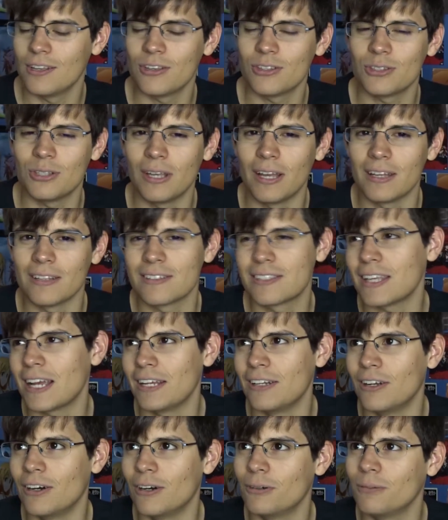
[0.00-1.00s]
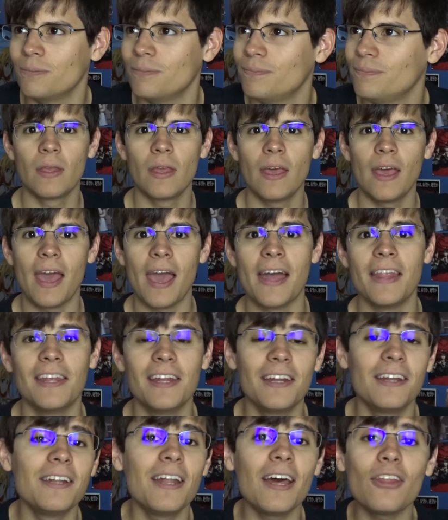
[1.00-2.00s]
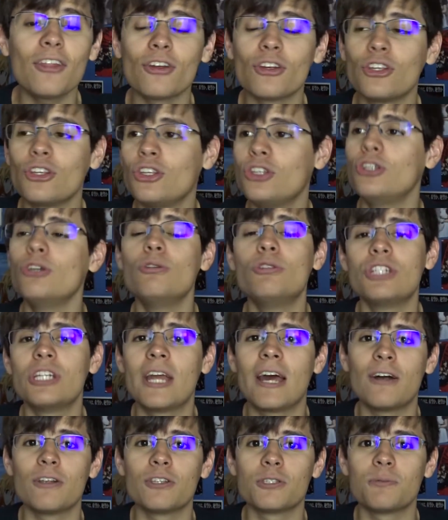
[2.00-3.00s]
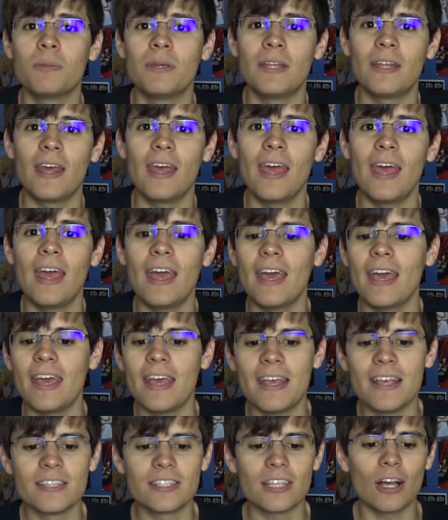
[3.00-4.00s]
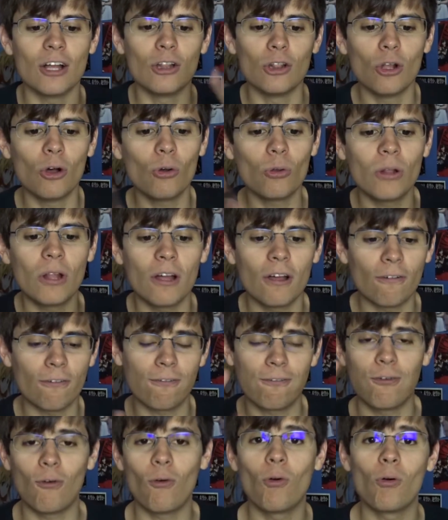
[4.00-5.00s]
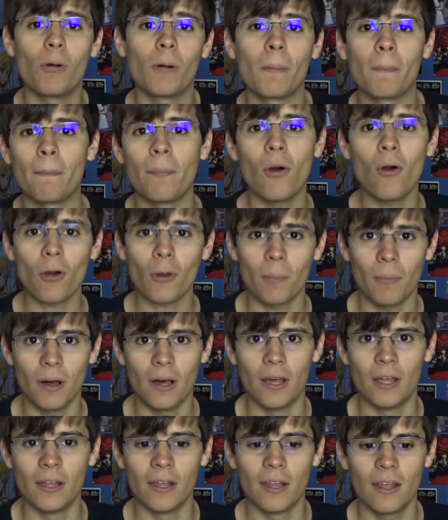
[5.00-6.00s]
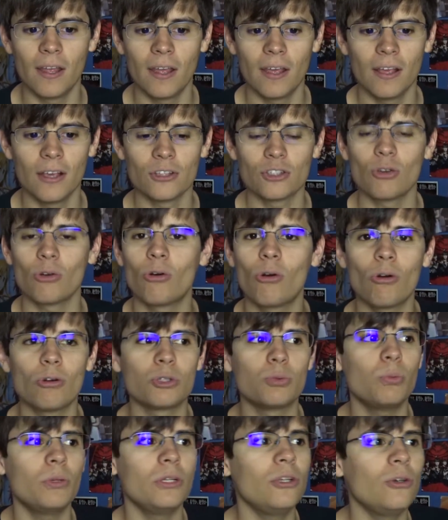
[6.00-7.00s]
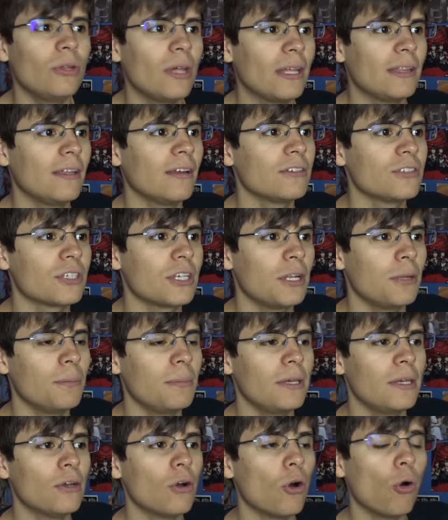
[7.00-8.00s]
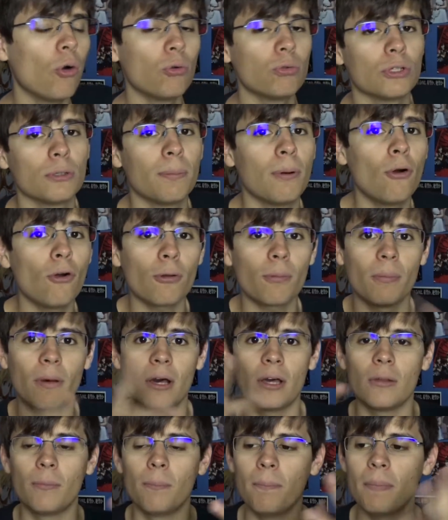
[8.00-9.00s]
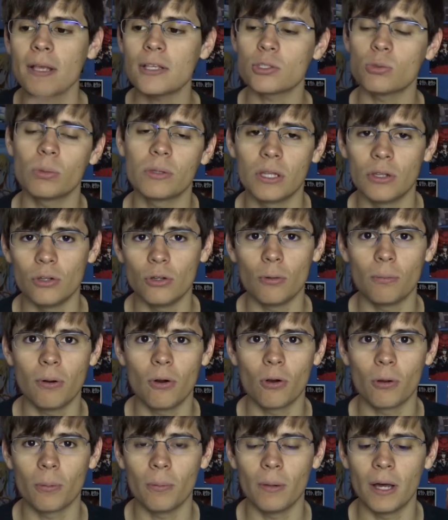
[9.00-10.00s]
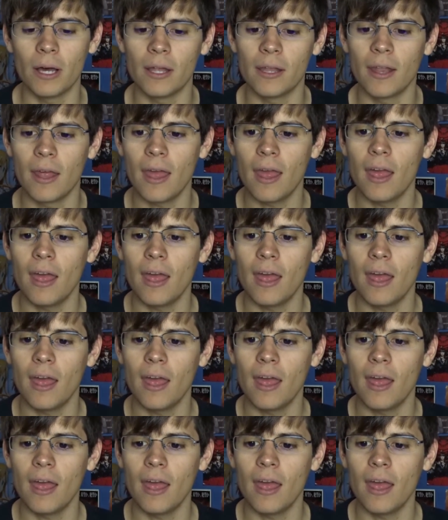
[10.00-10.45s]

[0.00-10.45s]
So yeah, side note. And then another huge announcement is Alola form Pokemon. So of course we knew that there's going to be older Pokemon mixed with a new Pokemon,